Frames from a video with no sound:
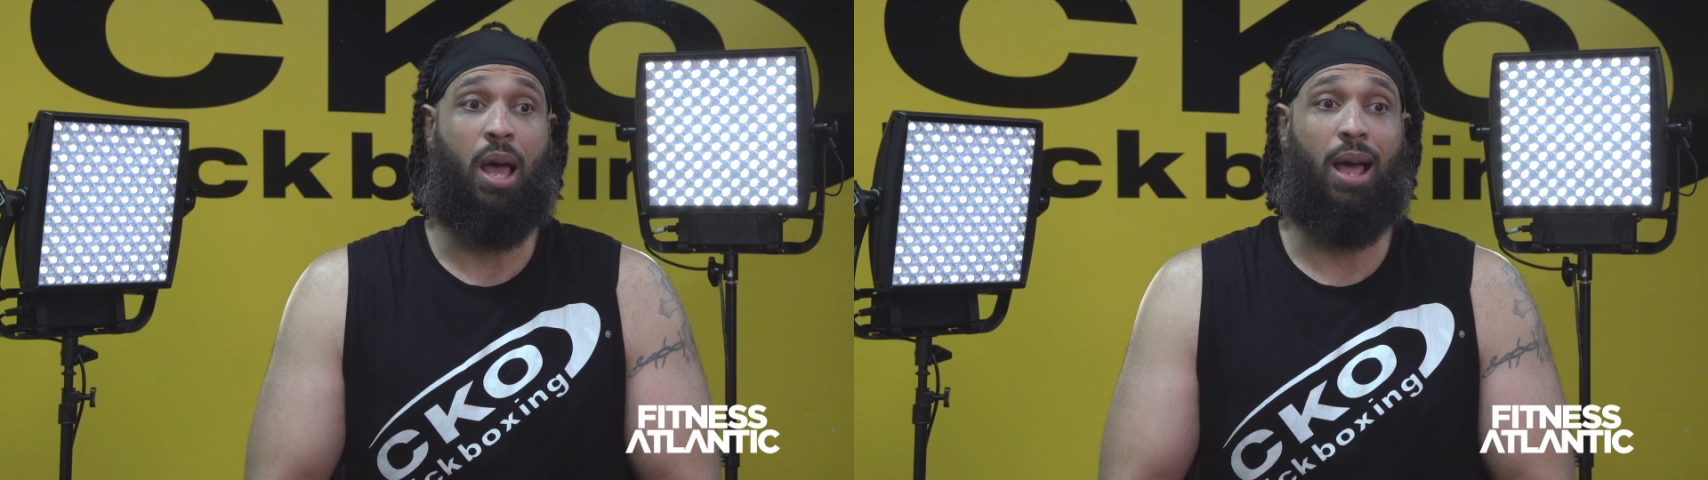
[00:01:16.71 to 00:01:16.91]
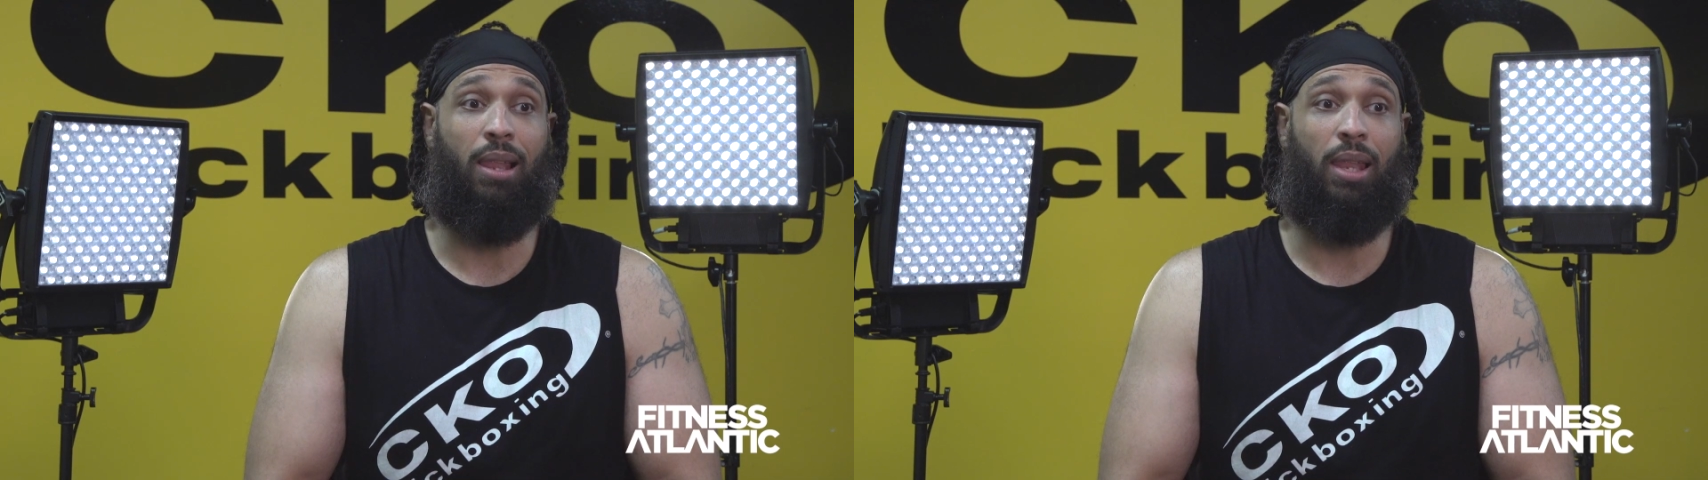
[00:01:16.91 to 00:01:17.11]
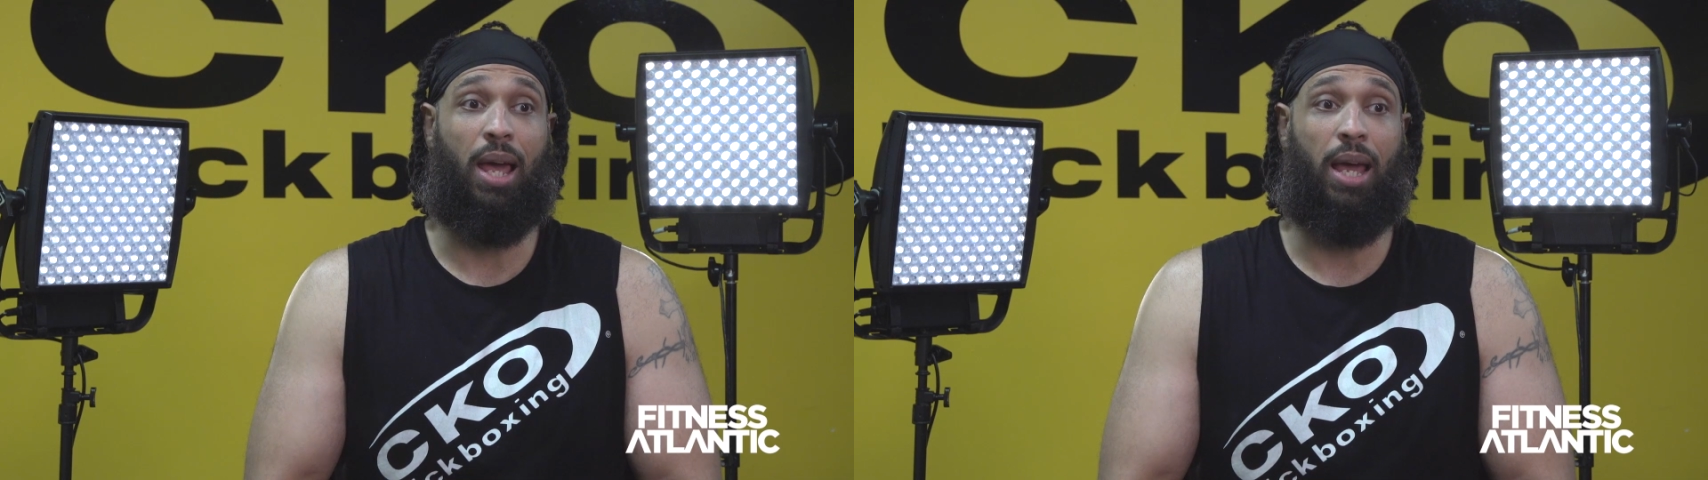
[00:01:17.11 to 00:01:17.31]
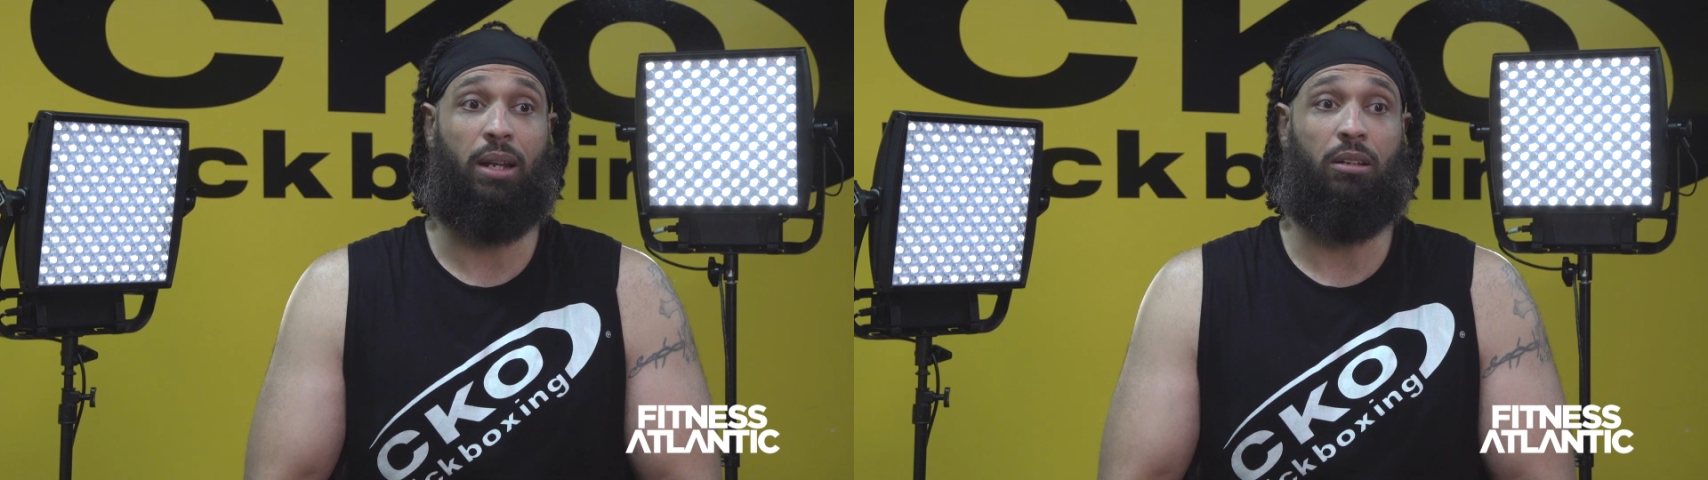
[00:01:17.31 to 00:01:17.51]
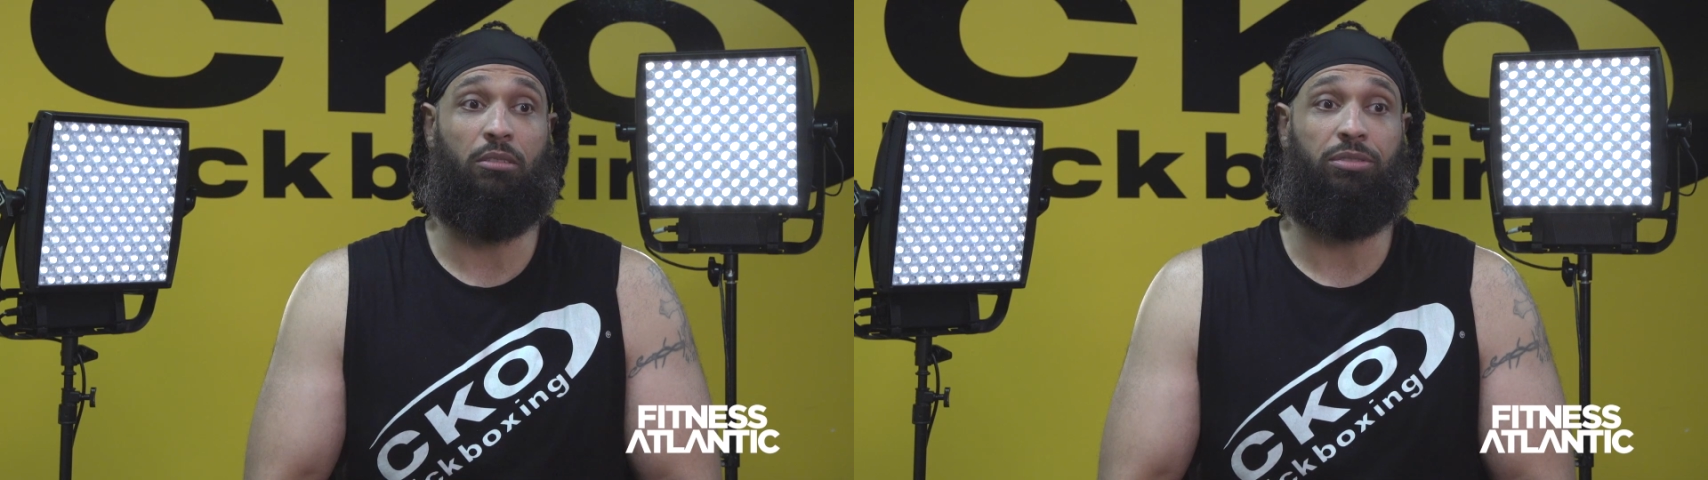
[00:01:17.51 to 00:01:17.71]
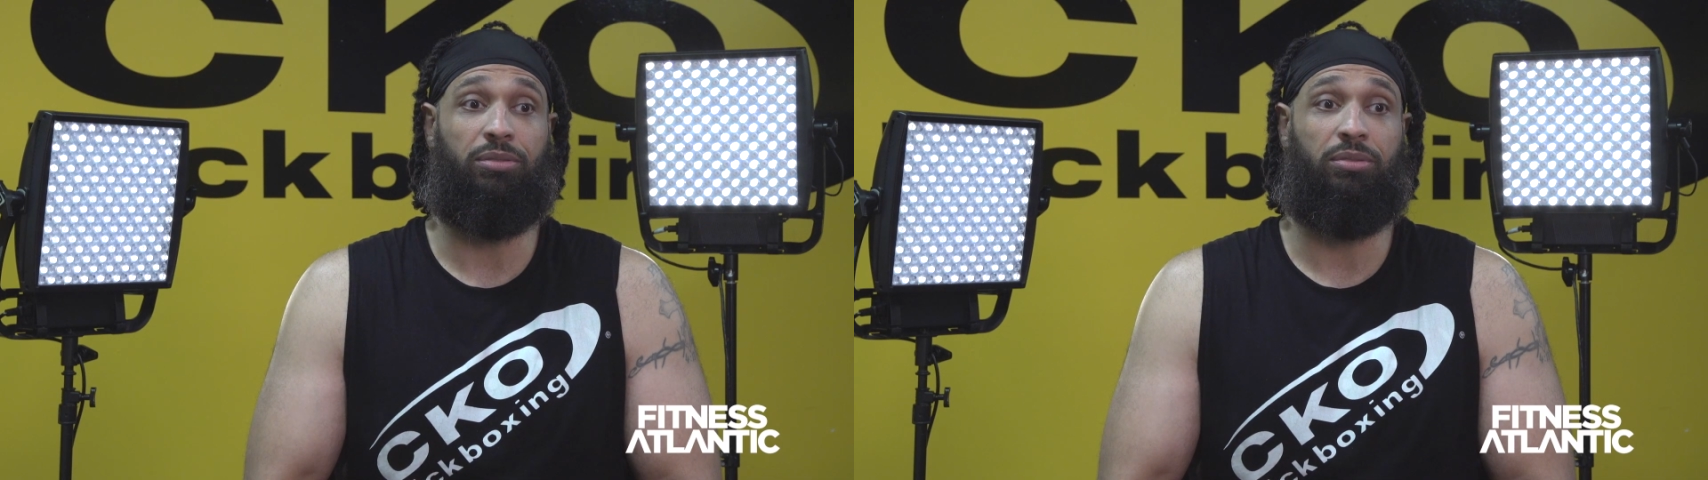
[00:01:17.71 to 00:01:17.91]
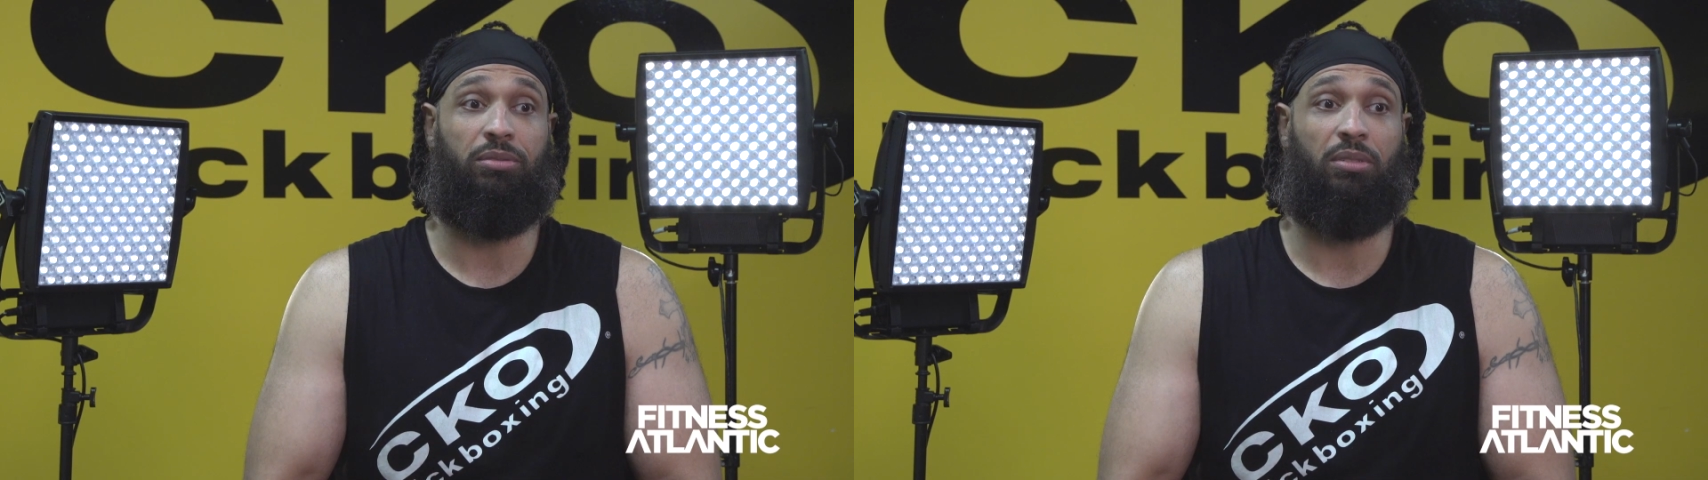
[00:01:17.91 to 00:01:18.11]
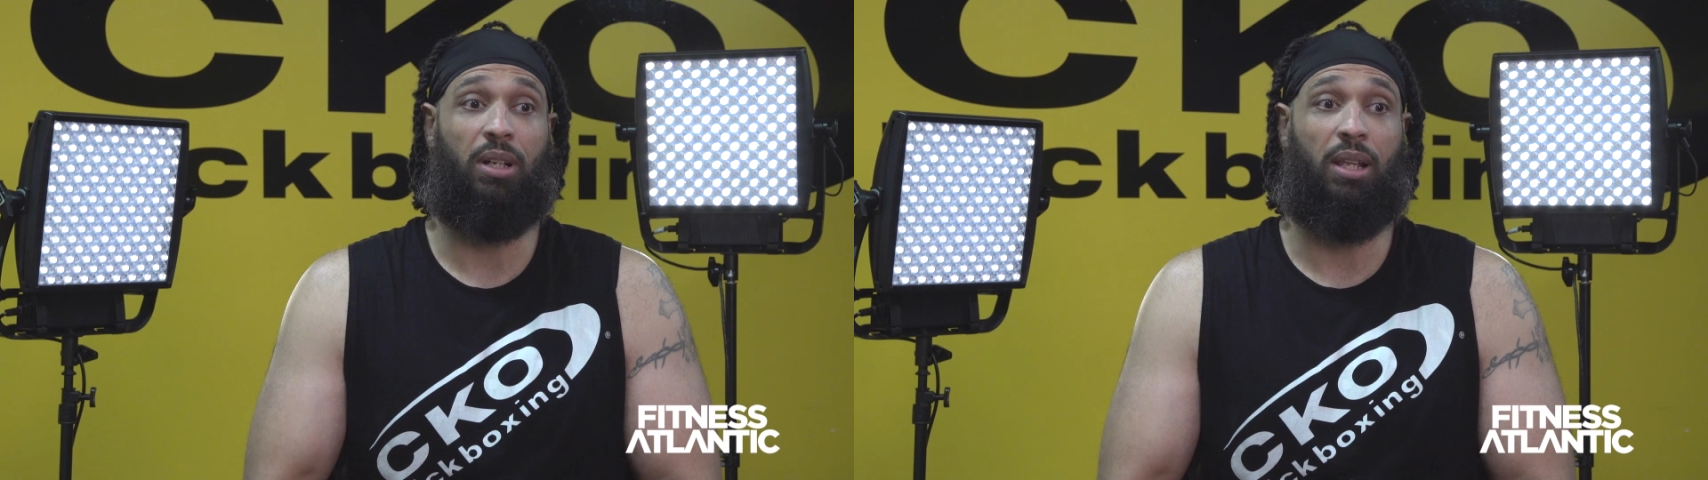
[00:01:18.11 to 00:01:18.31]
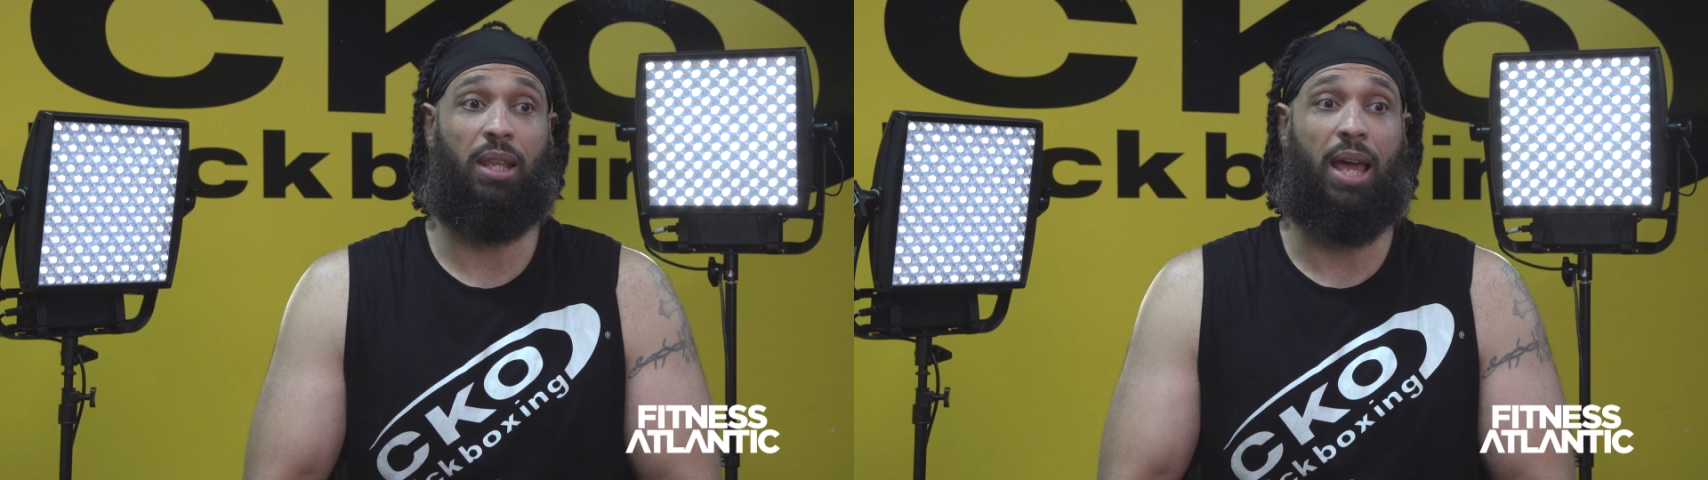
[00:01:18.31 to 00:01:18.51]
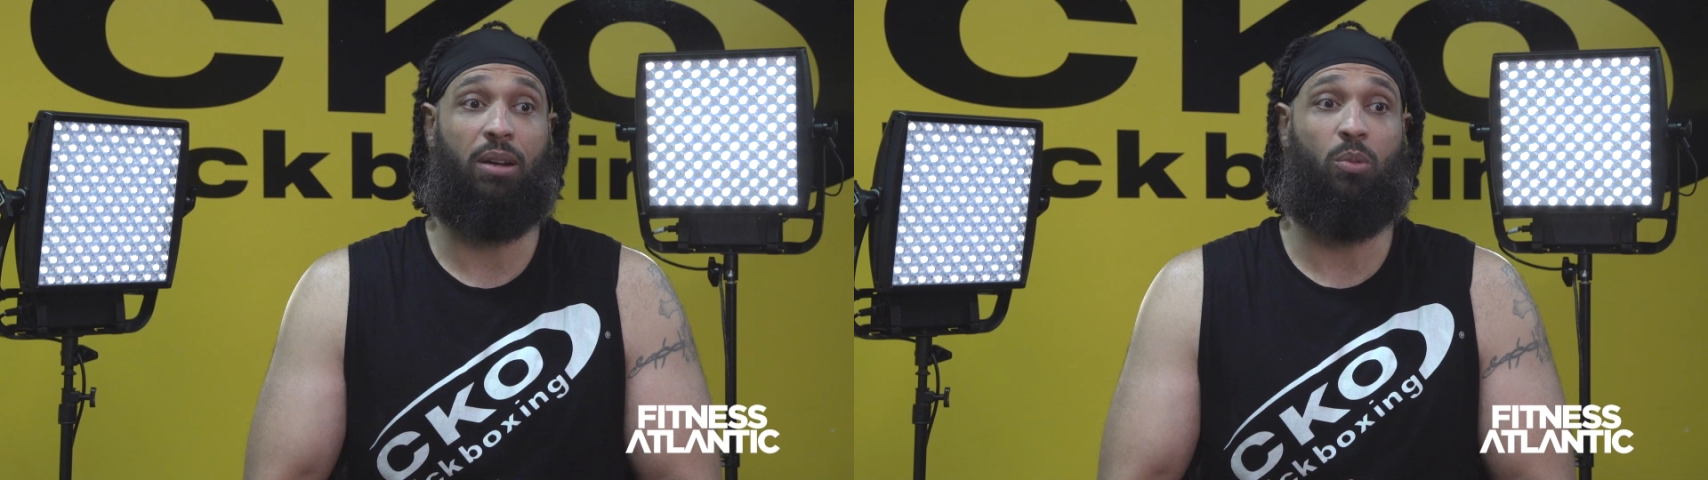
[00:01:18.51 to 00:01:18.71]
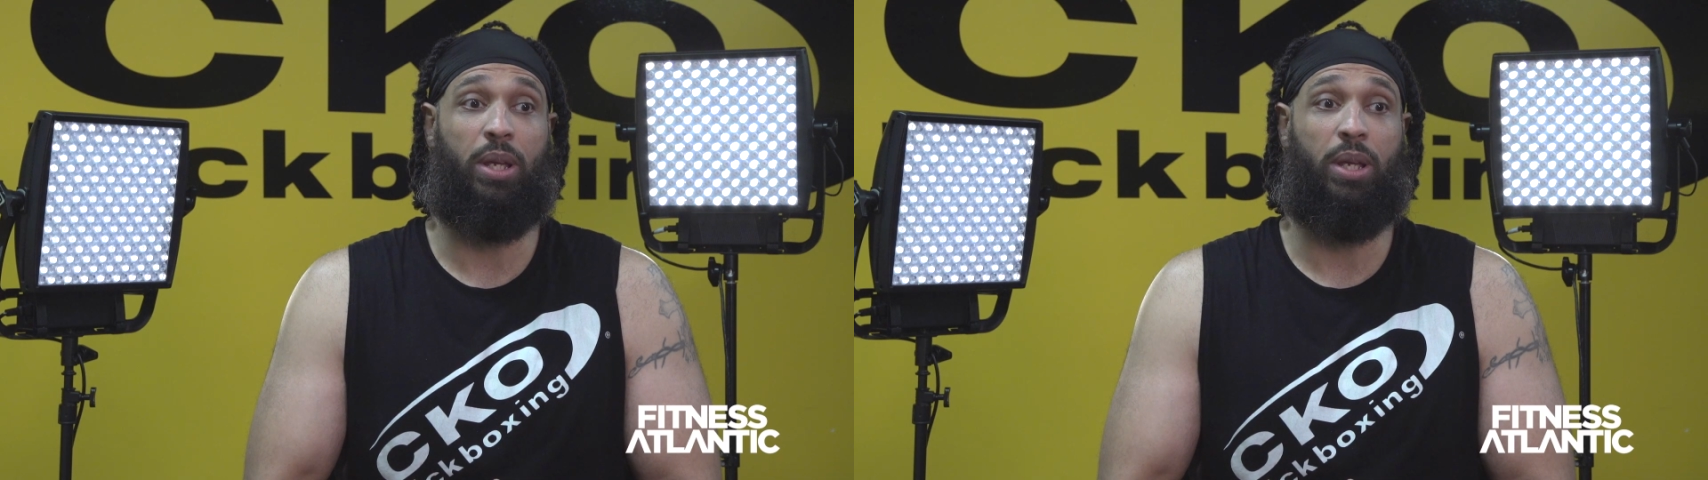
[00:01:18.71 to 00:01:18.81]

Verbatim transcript: a lot of a lot of